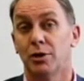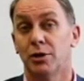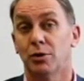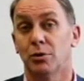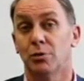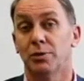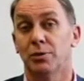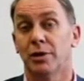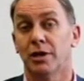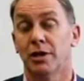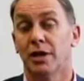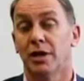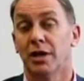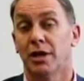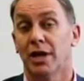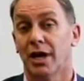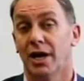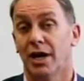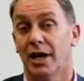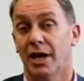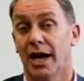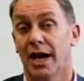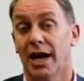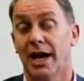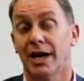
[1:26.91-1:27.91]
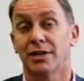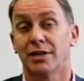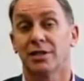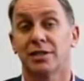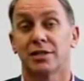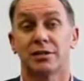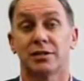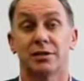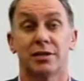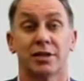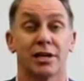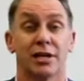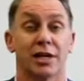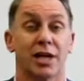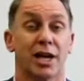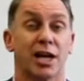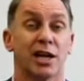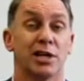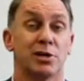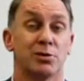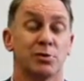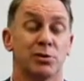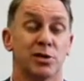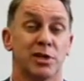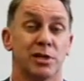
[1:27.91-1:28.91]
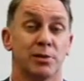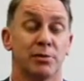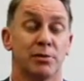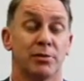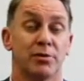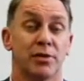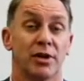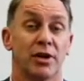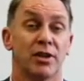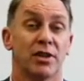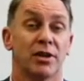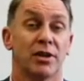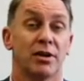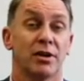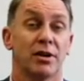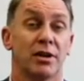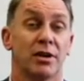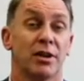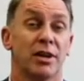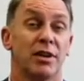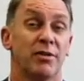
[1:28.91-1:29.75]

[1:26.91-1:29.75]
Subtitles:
you'll be asked to engage with some of the other,